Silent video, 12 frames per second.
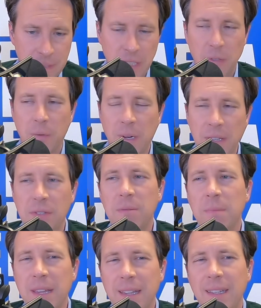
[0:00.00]
Your
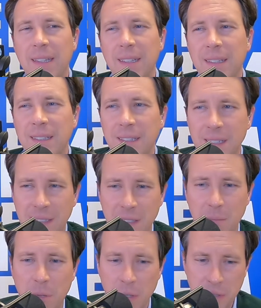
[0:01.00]
resume is
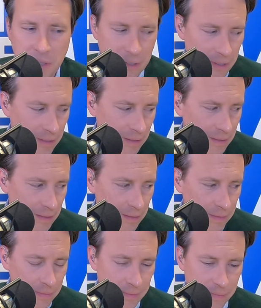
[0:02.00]
a brochure.
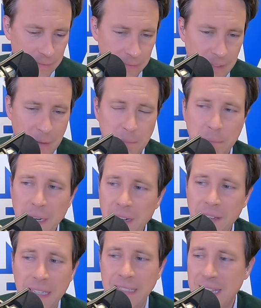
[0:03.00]
They're
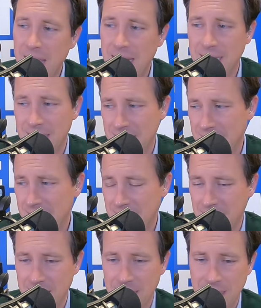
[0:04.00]
barely scanning this
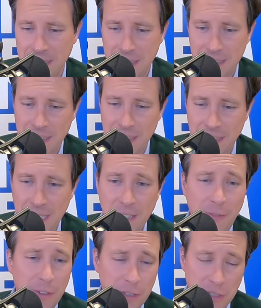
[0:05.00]
thing
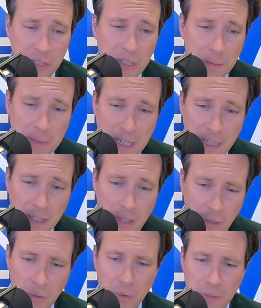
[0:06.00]
if you're just submitting it
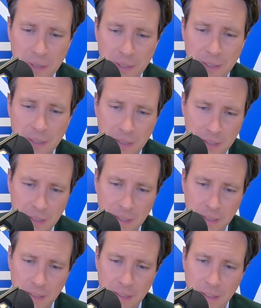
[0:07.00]
cold.
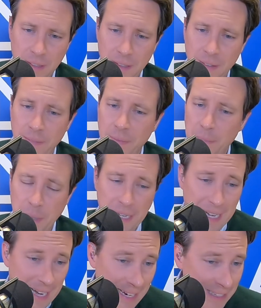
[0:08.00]
But
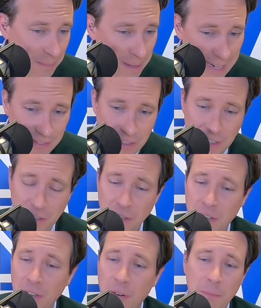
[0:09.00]
I am asking you to
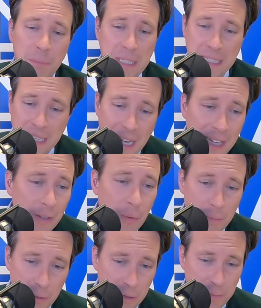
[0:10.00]
go beyond
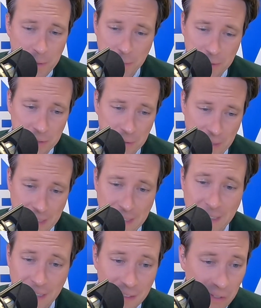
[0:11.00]
what most people do, and
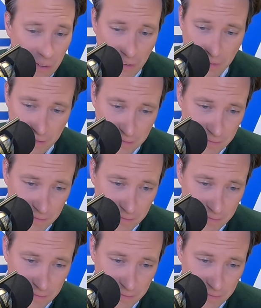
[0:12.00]
it is hard